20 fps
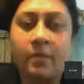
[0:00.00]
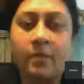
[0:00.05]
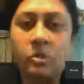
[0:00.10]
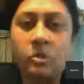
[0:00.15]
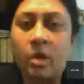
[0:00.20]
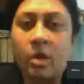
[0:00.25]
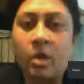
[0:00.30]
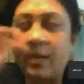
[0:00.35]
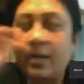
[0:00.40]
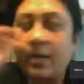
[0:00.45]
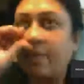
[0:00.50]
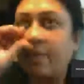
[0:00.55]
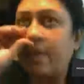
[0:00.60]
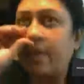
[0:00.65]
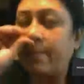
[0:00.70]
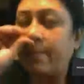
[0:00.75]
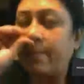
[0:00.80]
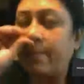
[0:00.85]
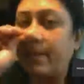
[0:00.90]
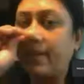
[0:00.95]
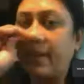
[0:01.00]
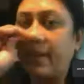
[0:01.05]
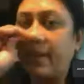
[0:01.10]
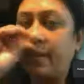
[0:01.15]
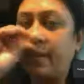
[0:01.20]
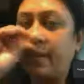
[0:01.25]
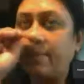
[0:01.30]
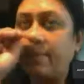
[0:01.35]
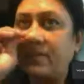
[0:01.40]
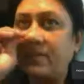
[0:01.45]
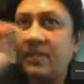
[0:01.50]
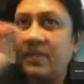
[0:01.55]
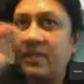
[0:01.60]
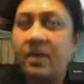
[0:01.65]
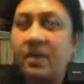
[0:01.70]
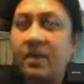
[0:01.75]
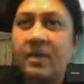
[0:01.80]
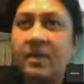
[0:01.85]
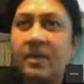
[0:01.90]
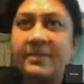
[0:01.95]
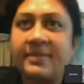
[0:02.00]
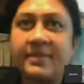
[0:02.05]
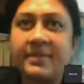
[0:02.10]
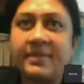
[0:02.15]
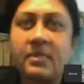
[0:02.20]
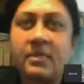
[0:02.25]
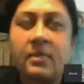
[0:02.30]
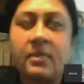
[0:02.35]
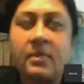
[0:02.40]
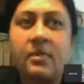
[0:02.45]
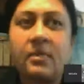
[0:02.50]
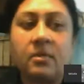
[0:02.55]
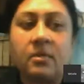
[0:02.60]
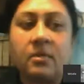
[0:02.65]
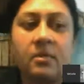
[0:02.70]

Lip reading: joint development agreements are considered